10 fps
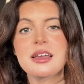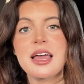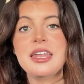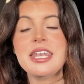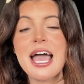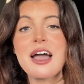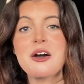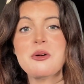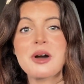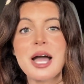And
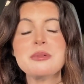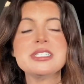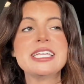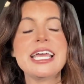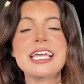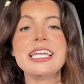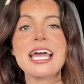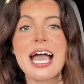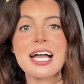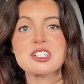now I was taking
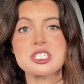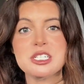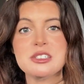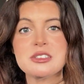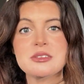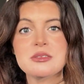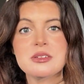actions.